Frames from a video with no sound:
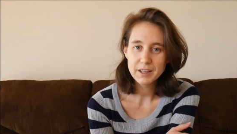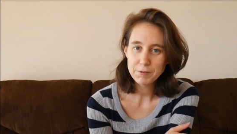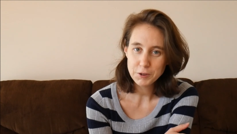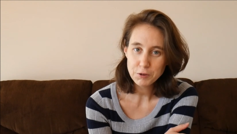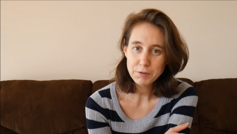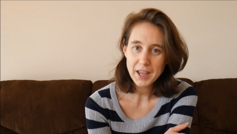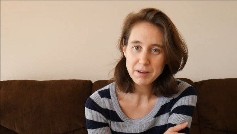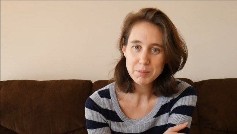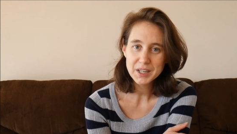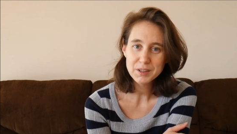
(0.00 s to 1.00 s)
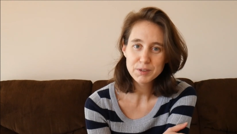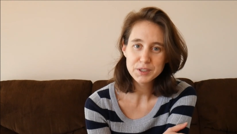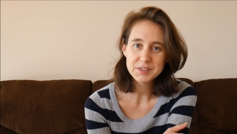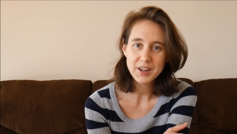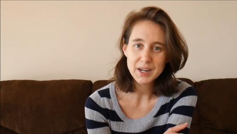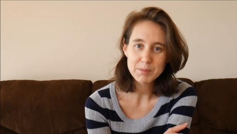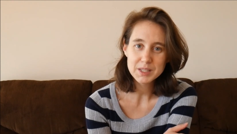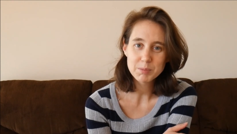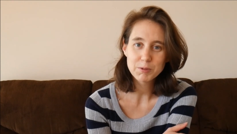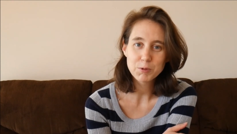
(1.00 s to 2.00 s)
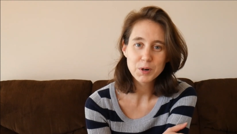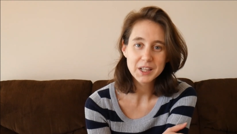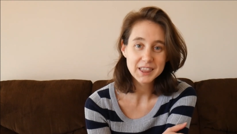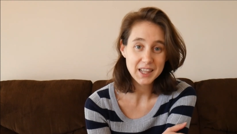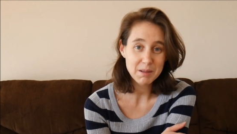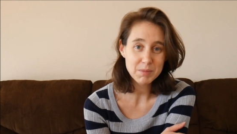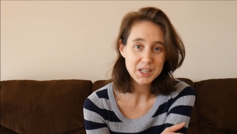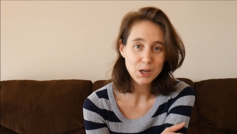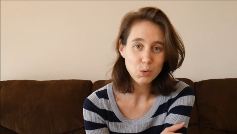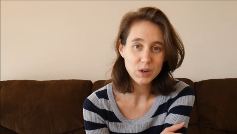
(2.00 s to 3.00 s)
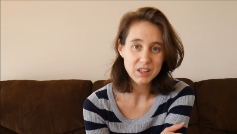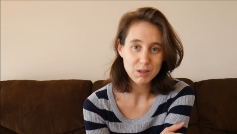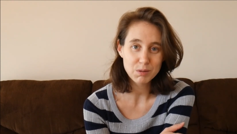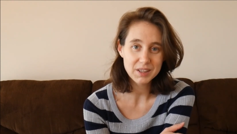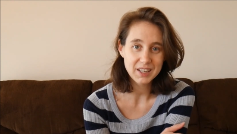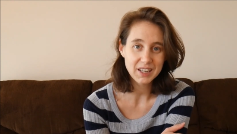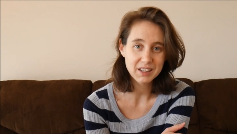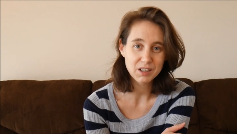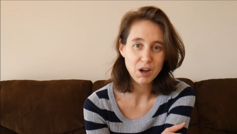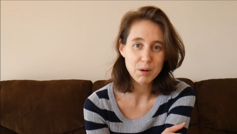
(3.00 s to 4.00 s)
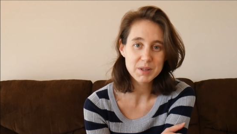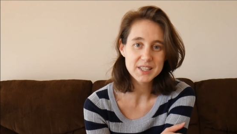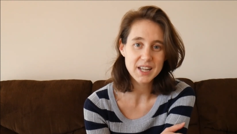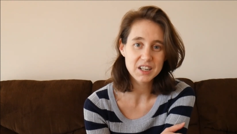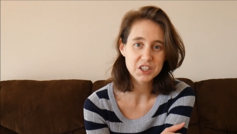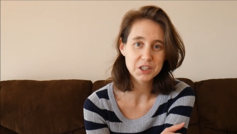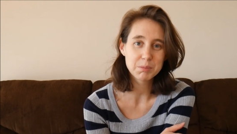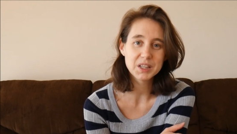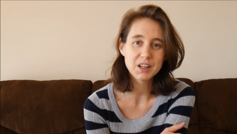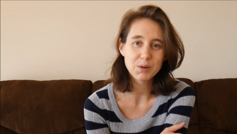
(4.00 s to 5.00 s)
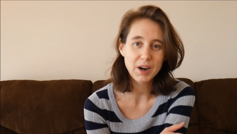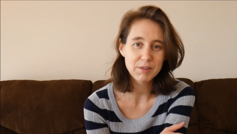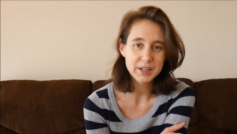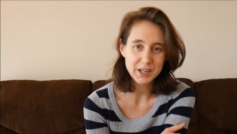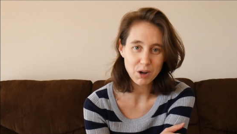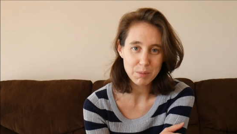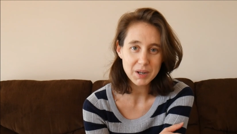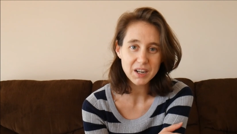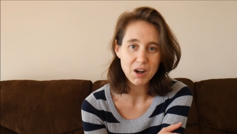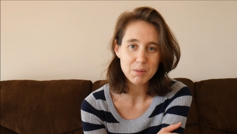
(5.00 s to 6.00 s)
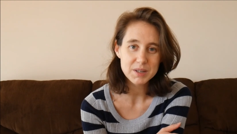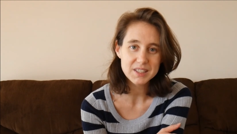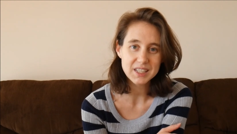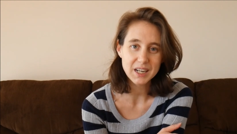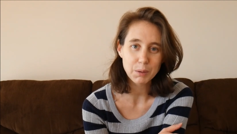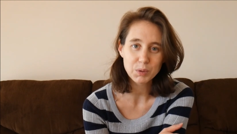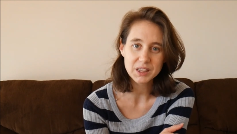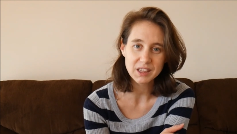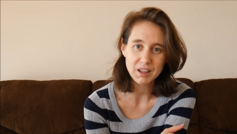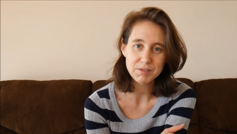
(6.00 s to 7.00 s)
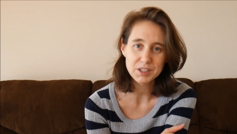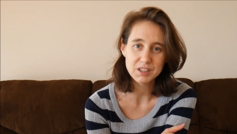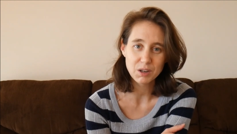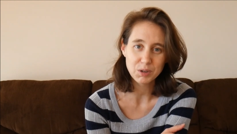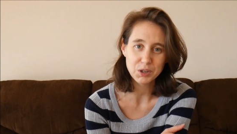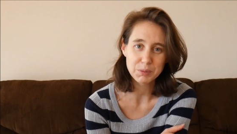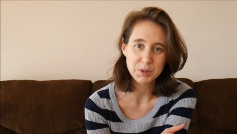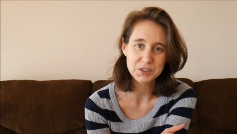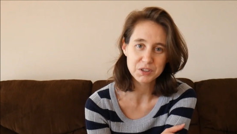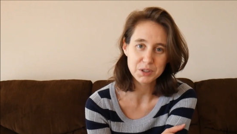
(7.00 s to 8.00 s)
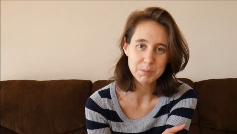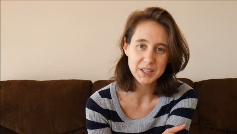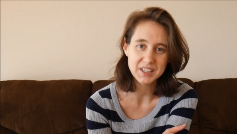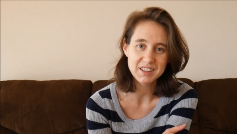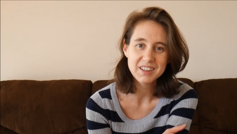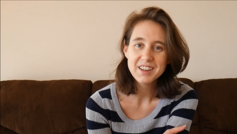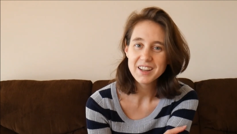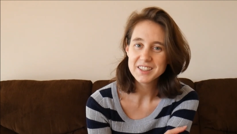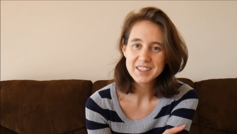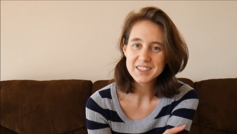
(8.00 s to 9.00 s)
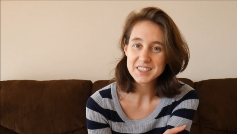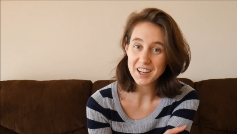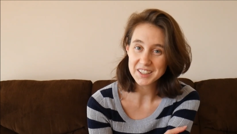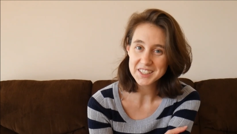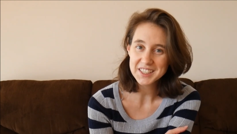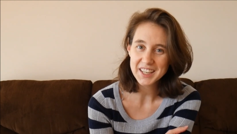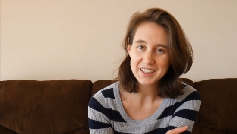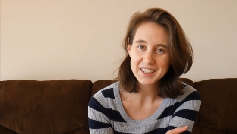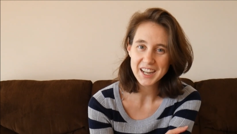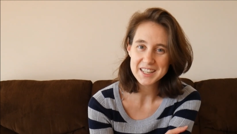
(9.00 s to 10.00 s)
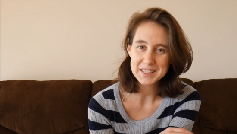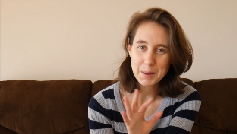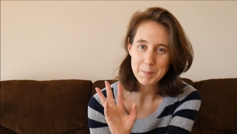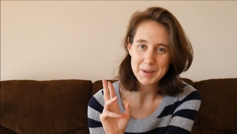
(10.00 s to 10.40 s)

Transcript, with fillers: If you've had MaryRuth's vitamins before, let me know what you think in the comment section below. I read all my comments and I would love to know your personal opinion. Talk to you later, guys.